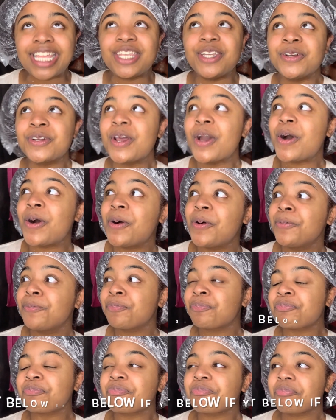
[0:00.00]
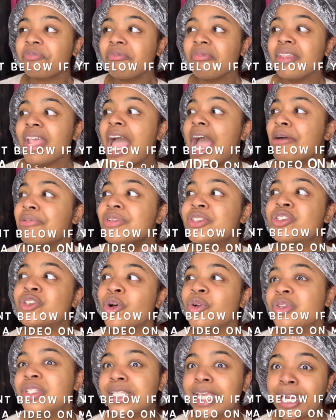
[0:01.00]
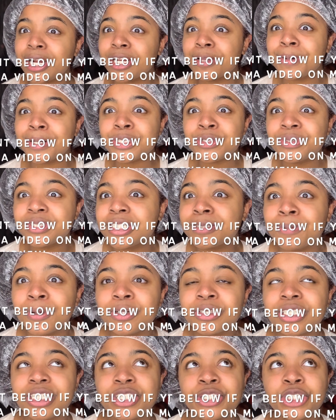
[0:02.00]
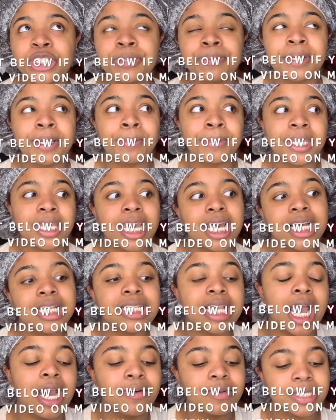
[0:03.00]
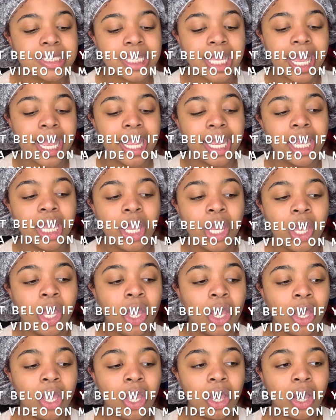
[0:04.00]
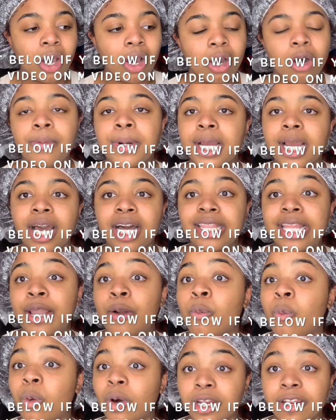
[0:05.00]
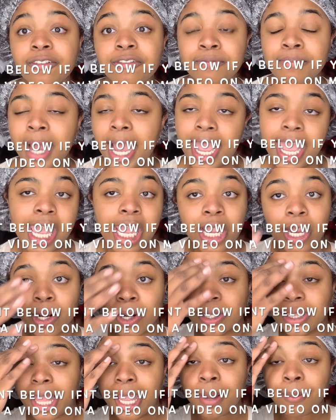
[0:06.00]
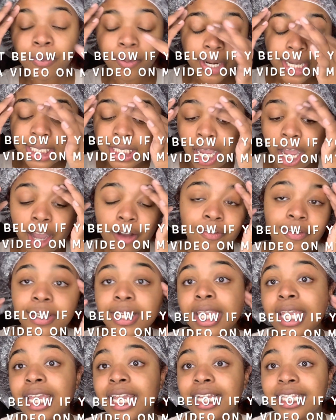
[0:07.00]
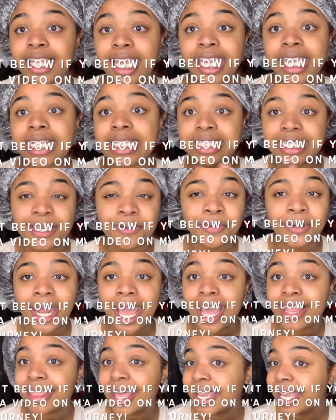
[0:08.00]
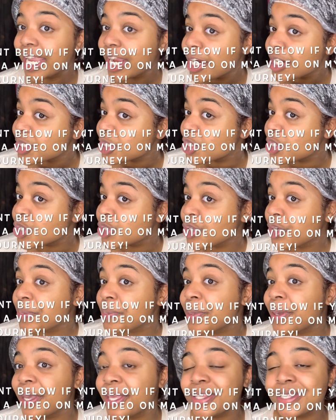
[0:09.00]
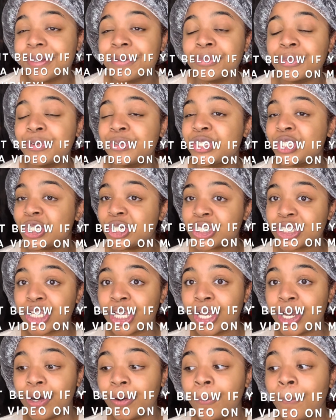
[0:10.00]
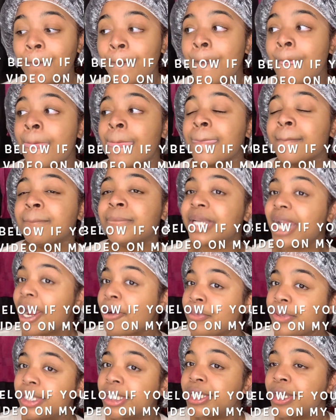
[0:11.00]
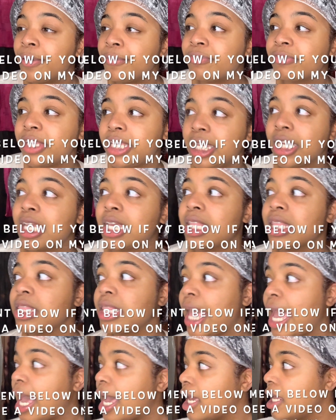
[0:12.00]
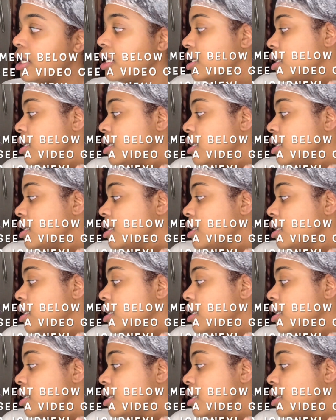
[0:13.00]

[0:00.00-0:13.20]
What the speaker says: you know, I was so scared about doing this protein treatment because I was like, oh my God, like what if my hair like breaks off again like it did when I had that keratin treatment those years ago. But I really don't think that